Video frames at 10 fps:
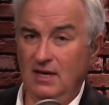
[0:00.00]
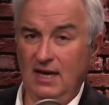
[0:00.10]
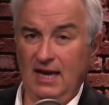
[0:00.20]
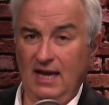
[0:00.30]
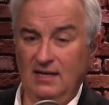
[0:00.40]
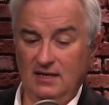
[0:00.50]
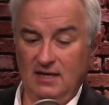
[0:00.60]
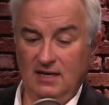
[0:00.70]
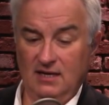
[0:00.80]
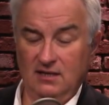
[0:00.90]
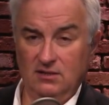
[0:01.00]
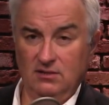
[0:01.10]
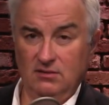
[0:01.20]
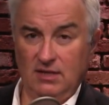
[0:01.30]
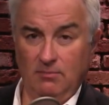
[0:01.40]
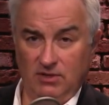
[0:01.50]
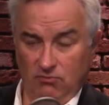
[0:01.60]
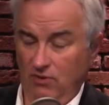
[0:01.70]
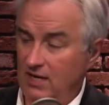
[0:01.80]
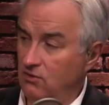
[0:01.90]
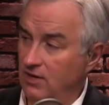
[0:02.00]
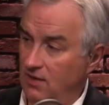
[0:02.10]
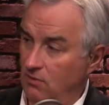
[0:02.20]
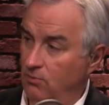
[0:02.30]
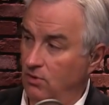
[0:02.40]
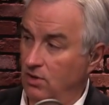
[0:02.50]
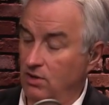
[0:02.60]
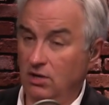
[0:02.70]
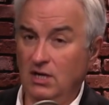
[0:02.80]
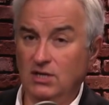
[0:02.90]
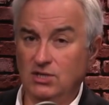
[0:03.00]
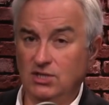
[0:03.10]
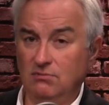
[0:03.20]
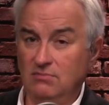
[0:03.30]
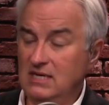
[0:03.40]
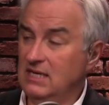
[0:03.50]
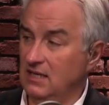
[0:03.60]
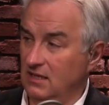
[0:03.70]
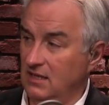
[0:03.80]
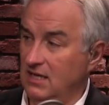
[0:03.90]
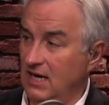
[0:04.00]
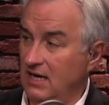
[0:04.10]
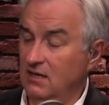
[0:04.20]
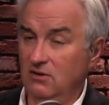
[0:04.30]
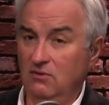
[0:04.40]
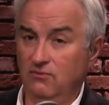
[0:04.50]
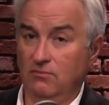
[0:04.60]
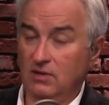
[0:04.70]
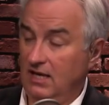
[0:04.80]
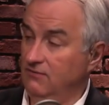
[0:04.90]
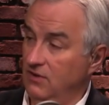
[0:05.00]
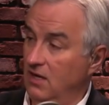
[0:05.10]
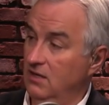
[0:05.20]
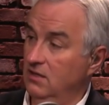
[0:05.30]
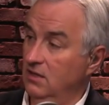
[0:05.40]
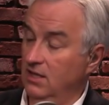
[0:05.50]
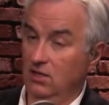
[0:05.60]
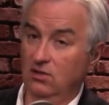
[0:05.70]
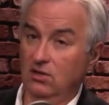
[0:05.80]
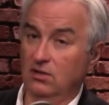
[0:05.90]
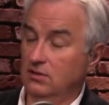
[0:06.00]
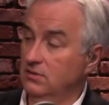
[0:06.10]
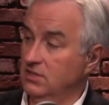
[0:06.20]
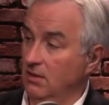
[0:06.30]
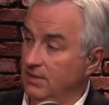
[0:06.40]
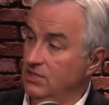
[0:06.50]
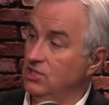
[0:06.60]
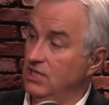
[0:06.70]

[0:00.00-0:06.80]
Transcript: and uh, they did, ran a credit report on her. She immediately got from LifeLock an alert: somebody's